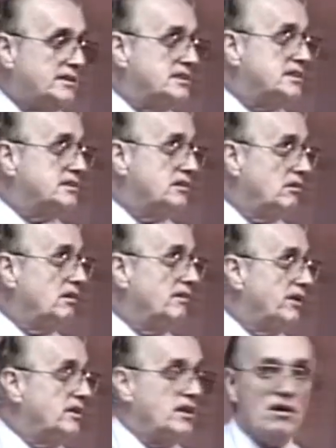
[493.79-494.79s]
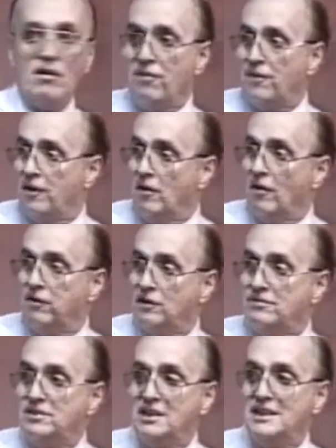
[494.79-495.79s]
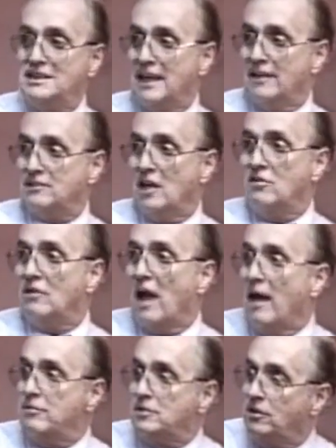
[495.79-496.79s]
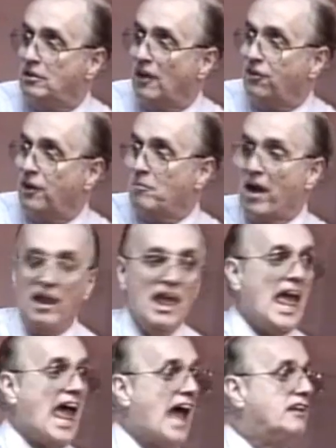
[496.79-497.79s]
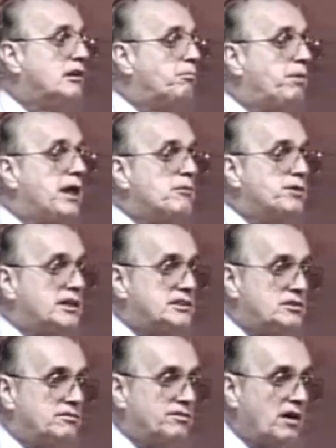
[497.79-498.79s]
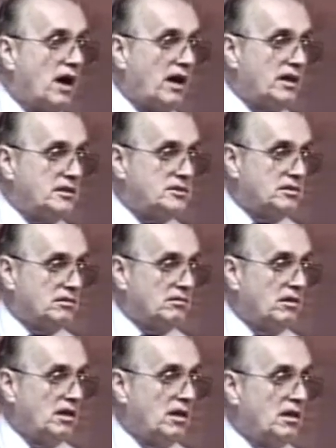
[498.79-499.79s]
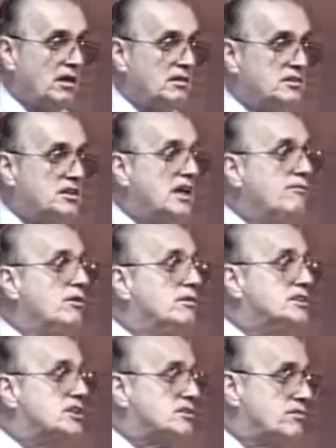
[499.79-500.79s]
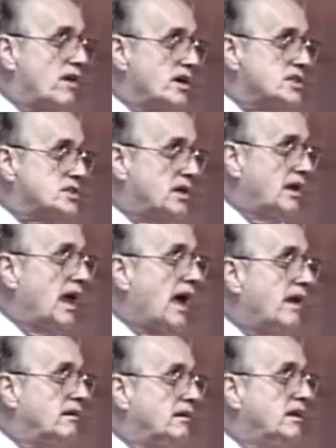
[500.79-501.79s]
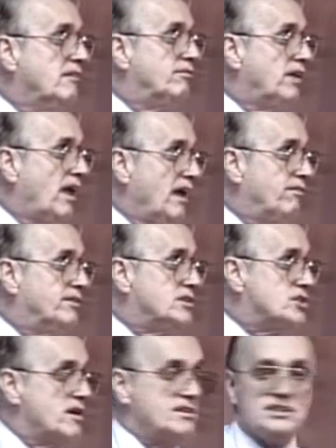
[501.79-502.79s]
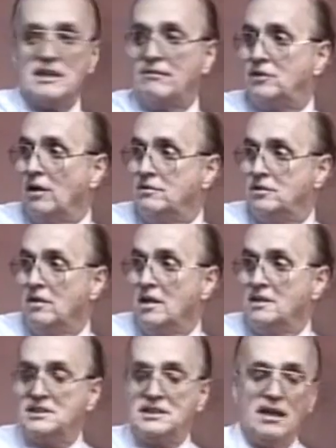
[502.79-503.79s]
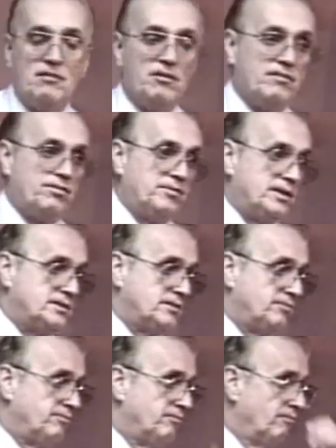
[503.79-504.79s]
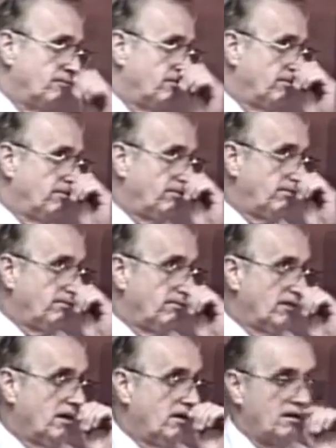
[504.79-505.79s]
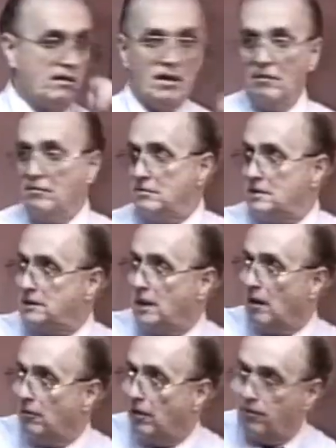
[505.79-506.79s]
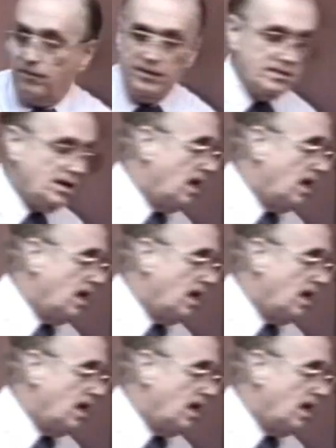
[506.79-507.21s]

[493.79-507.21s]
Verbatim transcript: This is, you live on the earth, and the earth lives in this house, and you know absolutely nothing about it. And the people that you've gone to, to give you instruction on how to live life in churches have told you, stay away from this. You know, stay away from this.